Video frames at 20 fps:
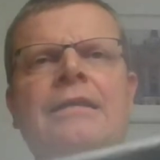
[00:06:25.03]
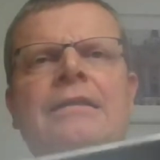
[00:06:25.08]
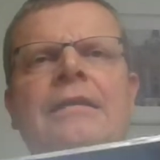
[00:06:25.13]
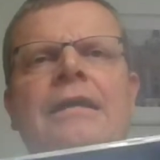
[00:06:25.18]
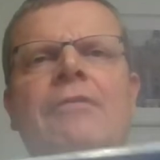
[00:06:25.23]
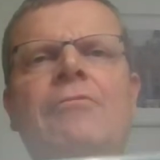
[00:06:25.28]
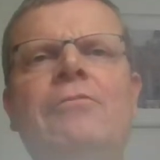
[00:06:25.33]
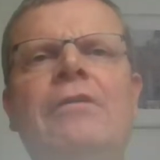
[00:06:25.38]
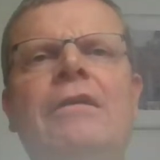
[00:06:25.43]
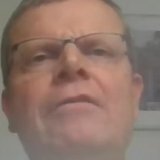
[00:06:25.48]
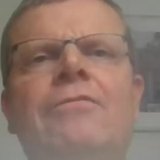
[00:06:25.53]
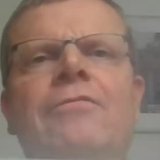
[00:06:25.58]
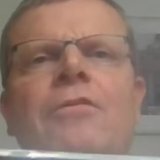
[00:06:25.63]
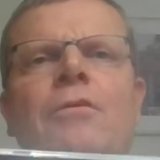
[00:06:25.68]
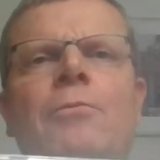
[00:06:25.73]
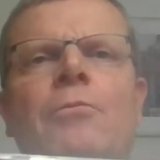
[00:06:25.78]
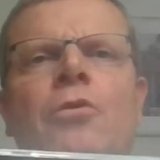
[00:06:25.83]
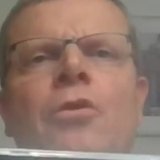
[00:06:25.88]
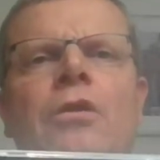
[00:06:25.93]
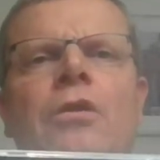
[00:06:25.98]
Then we have
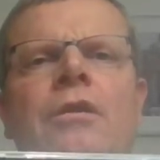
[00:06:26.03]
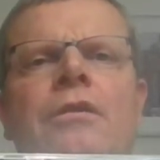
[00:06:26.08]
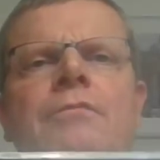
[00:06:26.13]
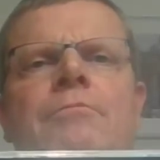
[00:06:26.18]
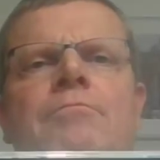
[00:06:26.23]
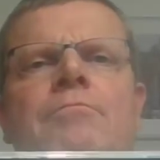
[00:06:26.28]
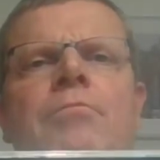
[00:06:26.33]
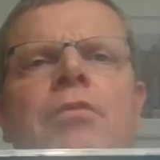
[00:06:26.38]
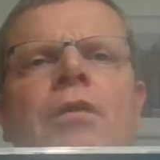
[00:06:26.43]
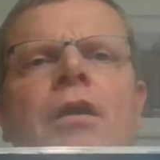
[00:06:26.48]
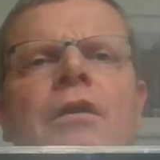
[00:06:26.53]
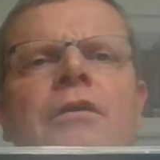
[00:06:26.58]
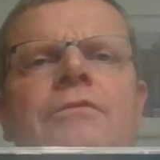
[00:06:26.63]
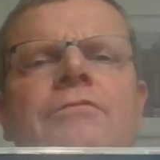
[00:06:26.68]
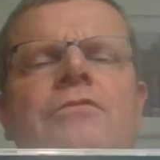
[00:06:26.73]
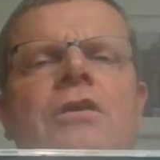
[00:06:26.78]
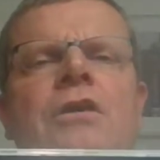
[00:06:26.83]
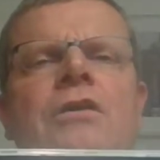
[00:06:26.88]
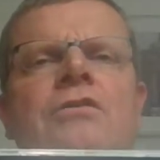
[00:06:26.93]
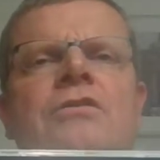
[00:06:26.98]
Merlin, Bard
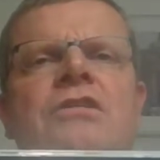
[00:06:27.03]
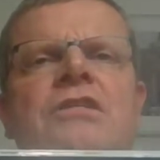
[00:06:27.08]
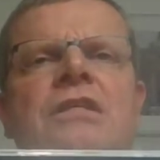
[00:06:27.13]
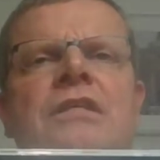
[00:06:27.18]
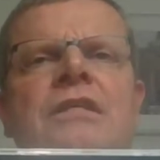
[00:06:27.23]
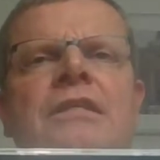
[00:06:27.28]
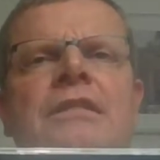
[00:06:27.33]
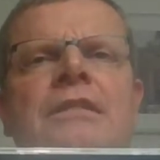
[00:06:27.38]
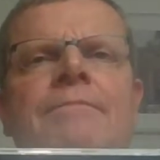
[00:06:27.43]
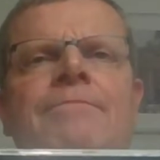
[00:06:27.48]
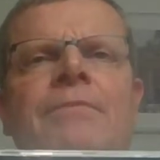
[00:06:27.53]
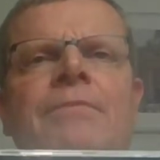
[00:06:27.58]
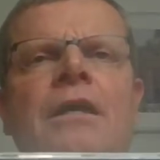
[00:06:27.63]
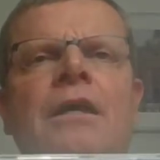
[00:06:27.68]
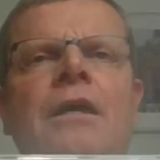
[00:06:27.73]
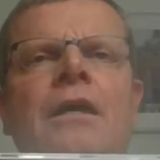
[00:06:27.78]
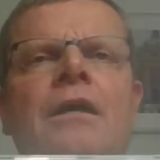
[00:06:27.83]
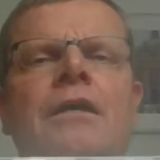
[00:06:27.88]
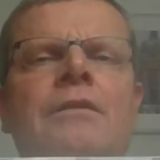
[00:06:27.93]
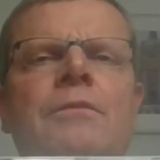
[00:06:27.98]
of the Unseen.
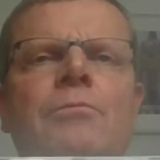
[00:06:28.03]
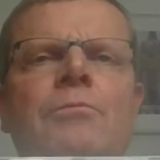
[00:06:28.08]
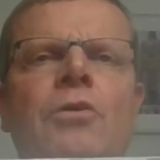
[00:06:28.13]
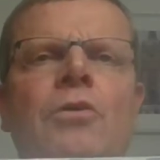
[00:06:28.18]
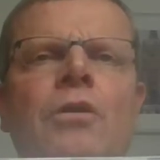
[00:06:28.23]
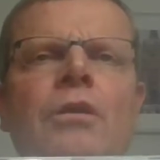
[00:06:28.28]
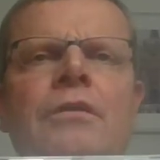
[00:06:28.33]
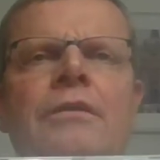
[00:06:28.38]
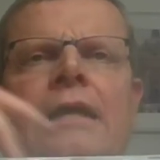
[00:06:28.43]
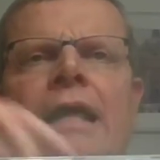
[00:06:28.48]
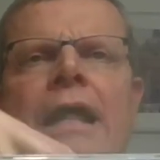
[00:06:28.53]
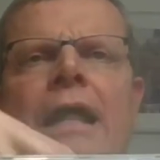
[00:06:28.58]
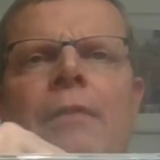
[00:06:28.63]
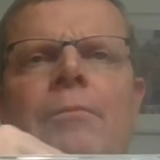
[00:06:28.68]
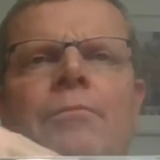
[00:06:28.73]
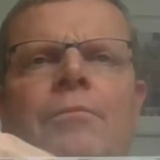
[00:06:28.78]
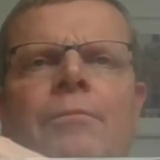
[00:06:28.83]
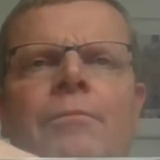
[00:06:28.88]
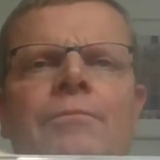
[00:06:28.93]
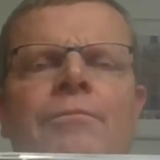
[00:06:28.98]
The Merlin
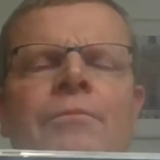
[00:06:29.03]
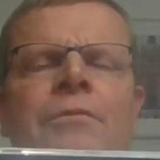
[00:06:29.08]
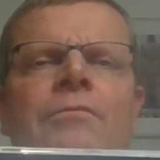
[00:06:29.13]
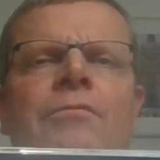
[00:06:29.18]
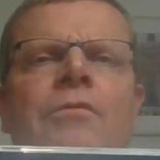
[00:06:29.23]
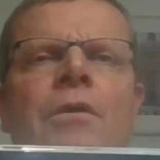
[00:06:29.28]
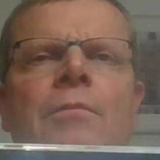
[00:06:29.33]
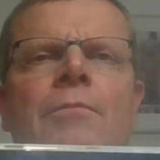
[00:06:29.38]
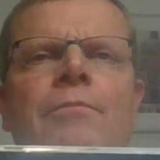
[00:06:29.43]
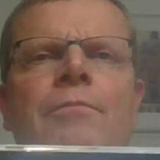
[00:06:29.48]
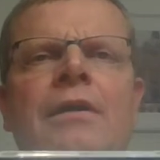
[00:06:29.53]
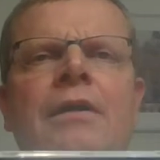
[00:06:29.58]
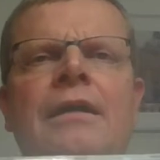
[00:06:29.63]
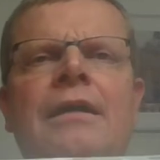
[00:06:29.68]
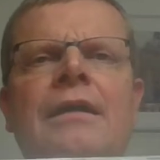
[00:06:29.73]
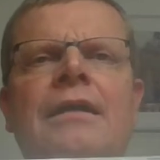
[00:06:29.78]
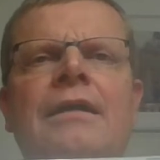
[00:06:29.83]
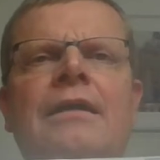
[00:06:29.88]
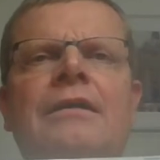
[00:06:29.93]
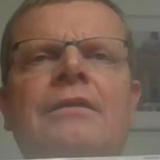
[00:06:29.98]
album from
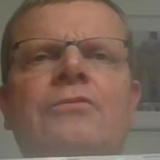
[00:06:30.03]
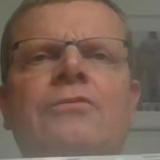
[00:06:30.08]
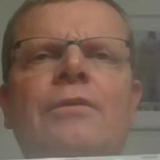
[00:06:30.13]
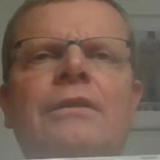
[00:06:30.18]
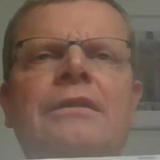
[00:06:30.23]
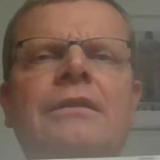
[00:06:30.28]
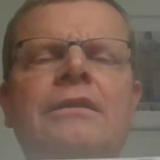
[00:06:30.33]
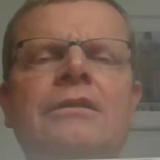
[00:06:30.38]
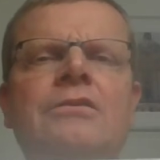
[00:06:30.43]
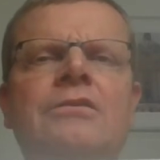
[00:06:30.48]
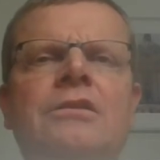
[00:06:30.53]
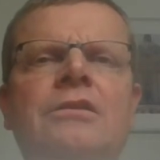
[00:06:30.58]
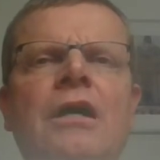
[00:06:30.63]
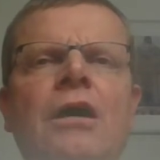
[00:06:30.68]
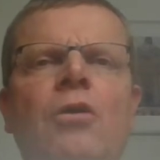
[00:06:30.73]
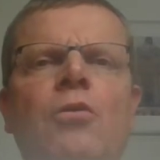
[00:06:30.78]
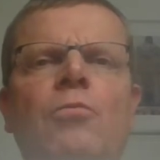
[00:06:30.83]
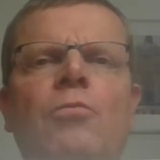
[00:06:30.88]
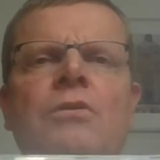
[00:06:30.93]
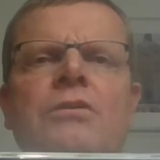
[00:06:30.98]
20 years
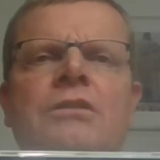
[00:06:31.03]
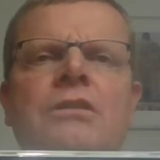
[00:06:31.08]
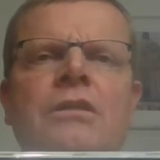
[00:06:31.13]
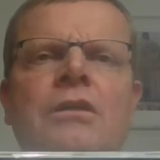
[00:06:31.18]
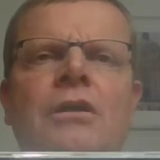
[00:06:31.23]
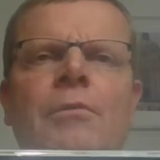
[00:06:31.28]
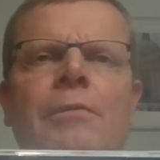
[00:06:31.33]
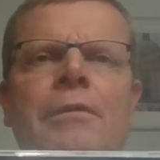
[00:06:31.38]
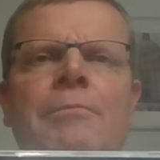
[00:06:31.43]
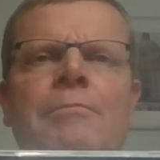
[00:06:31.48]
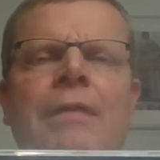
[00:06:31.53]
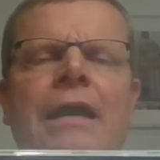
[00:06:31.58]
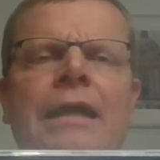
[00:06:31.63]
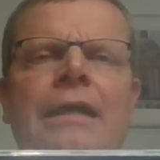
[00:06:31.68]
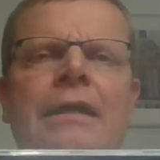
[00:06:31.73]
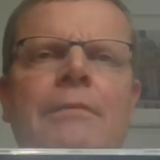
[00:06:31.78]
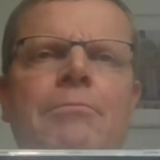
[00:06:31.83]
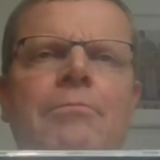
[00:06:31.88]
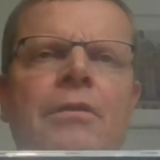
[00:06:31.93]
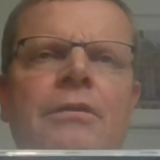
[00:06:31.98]
ago was coming
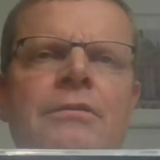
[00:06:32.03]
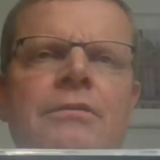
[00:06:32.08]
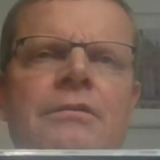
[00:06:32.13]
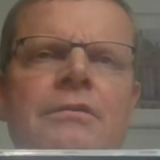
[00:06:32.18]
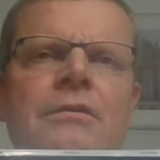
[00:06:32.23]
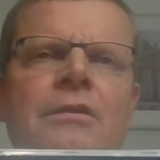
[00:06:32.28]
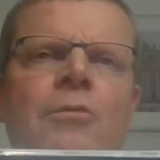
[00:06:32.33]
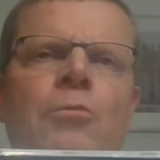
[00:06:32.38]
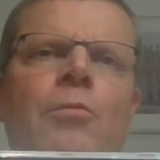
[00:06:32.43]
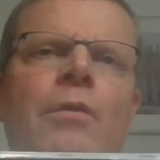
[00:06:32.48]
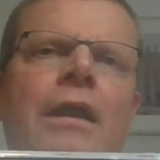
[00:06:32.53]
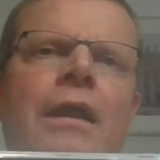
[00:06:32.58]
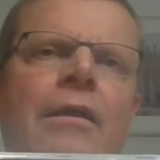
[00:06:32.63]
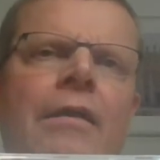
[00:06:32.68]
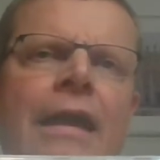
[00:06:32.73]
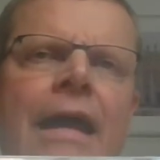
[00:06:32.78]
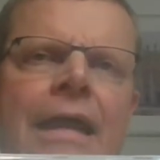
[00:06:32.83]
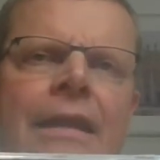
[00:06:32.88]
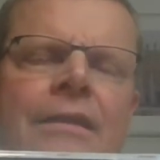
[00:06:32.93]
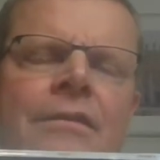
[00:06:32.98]
back, but there
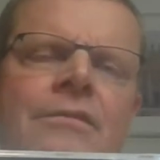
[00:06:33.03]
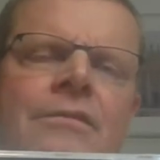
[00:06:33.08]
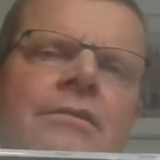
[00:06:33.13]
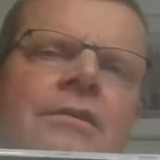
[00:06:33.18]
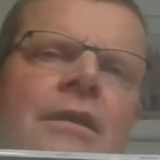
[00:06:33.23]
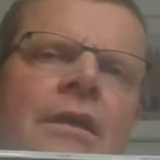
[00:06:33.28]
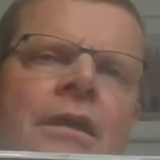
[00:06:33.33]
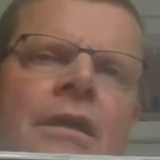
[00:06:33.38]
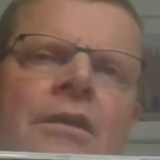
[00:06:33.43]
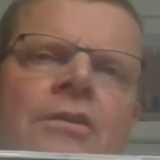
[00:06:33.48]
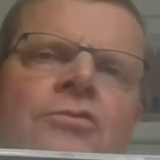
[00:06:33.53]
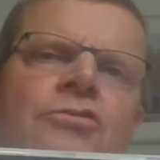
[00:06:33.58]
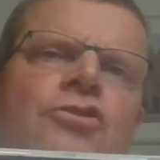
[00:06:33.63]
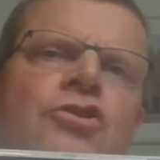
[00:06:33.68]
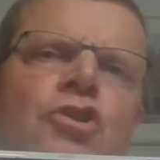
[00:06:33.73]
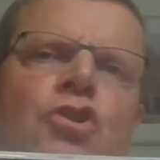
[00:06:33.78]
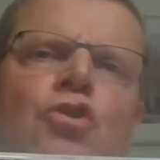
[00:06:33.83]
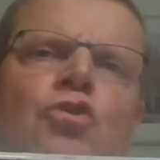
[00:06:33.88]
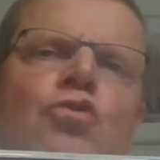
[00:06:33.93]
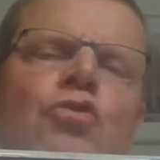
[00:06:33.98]
were added
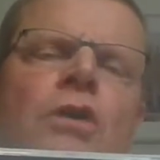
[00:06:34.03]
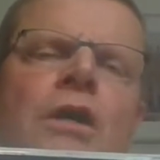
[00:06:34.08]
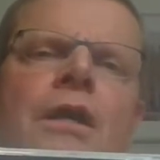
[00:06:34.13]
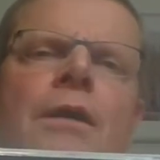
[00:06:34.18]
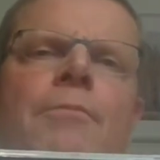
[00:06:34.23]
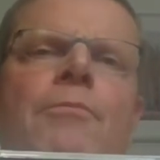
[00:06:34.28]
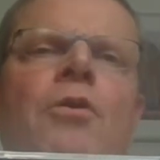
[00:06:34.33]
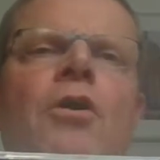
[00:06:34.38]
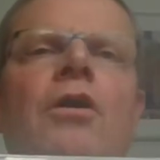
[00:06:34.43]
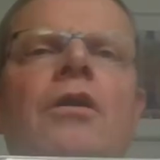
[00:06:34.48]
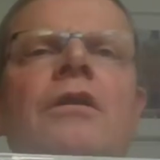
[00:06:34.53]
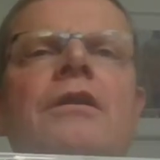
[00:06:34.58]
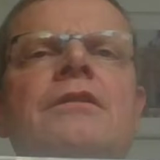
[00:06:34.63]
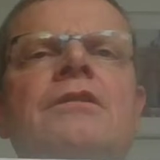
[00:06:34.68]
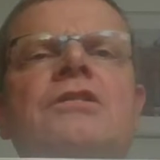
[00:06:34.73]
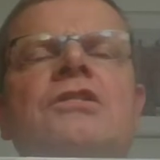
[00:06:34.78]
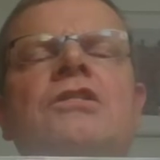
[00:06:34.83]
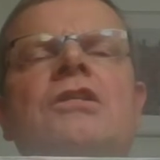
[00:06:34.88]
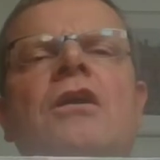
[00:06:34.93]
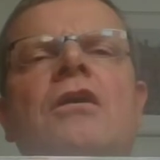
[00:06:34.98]
new
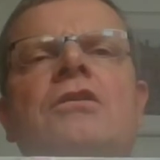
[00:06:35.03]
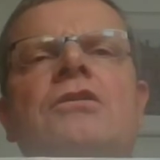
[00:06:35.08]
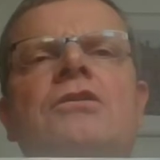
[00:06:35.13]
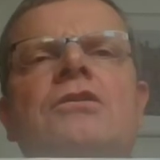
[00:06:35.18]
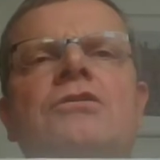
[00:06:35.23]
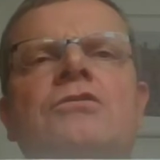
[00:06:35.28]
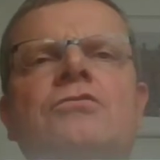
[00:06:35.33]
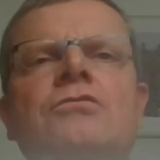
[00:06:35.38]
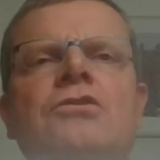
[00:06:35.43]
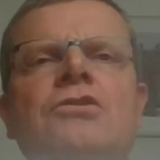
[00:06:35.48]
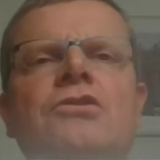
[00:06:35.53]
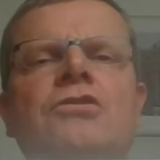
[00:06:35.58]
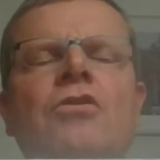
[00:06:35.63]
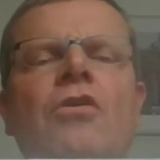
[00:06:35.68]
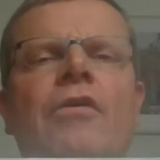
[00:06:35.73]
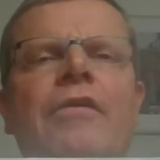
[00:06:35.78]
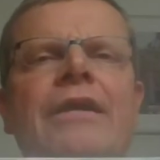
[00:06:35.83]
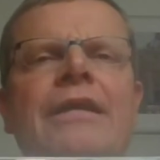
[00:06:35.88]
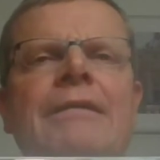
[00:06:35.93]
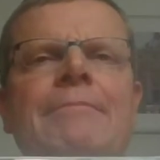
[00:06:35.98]
Merlin songs to the
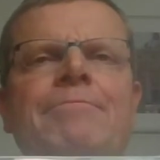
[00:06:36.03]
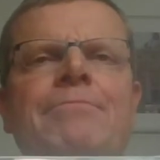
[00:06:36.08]
story.